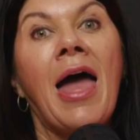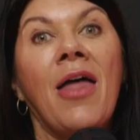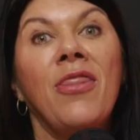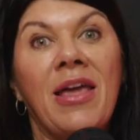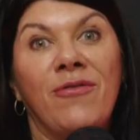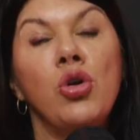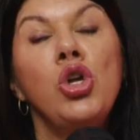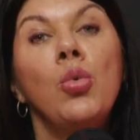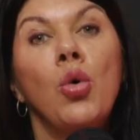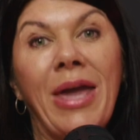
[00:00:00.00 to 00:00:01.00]
Therefore,
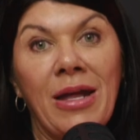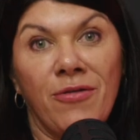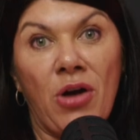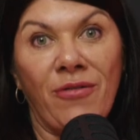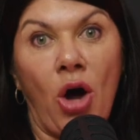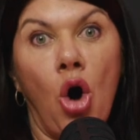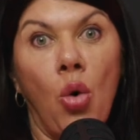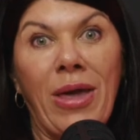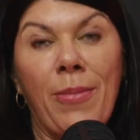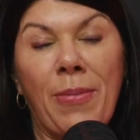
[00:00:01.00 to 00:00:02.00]
you will get in front of a
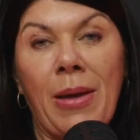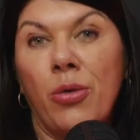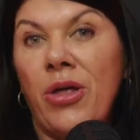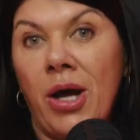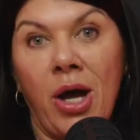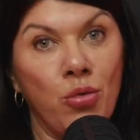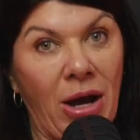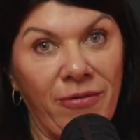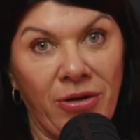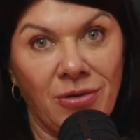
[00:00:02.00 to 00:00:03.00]
whole heap of people that are
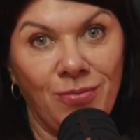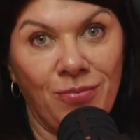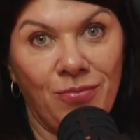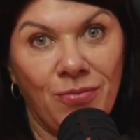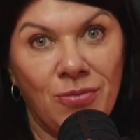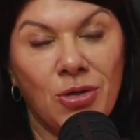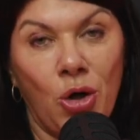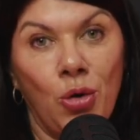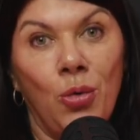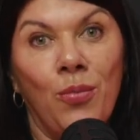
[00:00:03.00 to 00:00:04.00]
irrelevant.
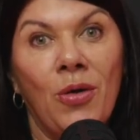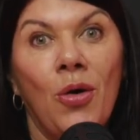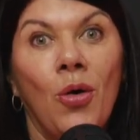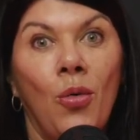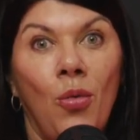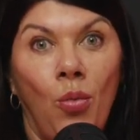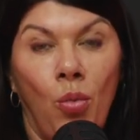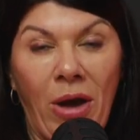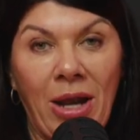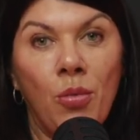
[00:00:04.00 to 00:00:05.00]
So
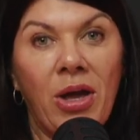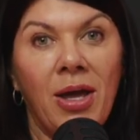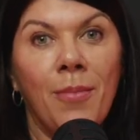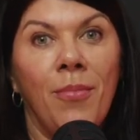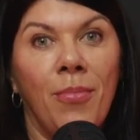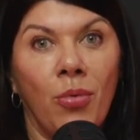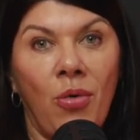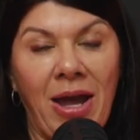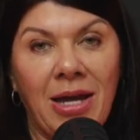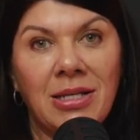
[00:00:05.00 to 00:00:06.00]
when we
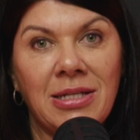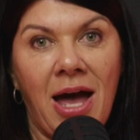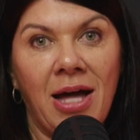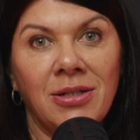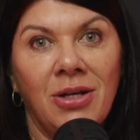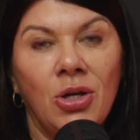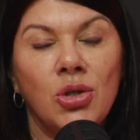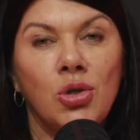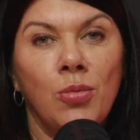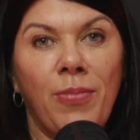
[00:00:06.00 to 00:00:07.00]
break it down
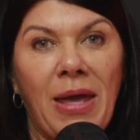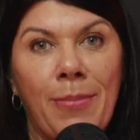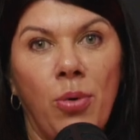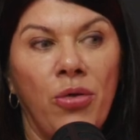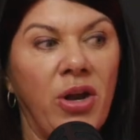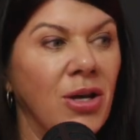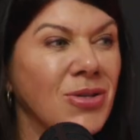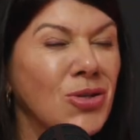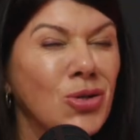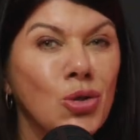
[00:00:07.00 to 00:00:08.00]
to people that are
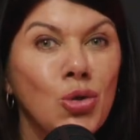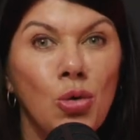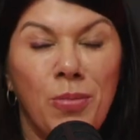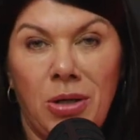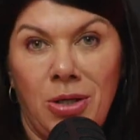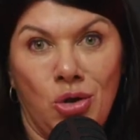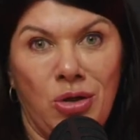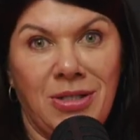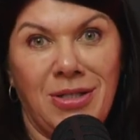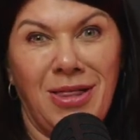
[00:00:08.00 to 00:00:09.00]
super
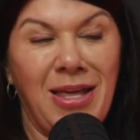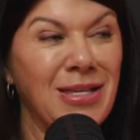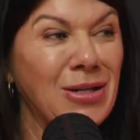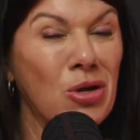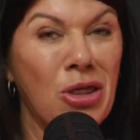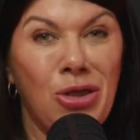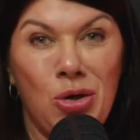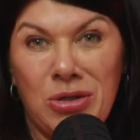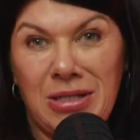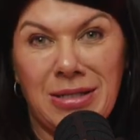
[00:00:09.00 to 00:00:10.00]
interested, these are
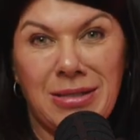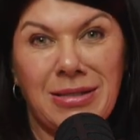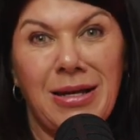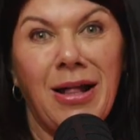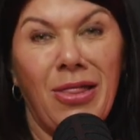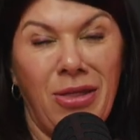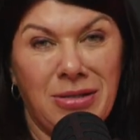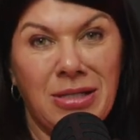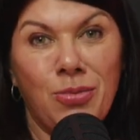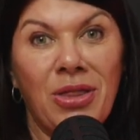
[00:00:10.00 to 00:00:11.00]
enthusiasts,
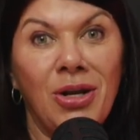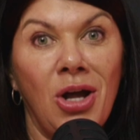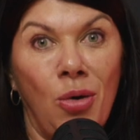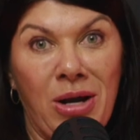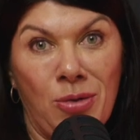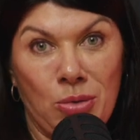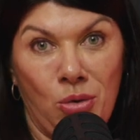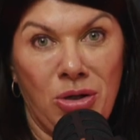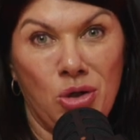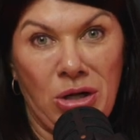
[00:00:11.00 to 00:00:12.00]
this is where the no one else
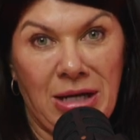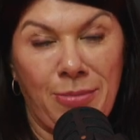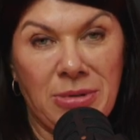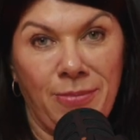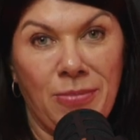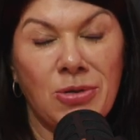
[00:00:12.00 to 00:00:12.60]
would trick comes in.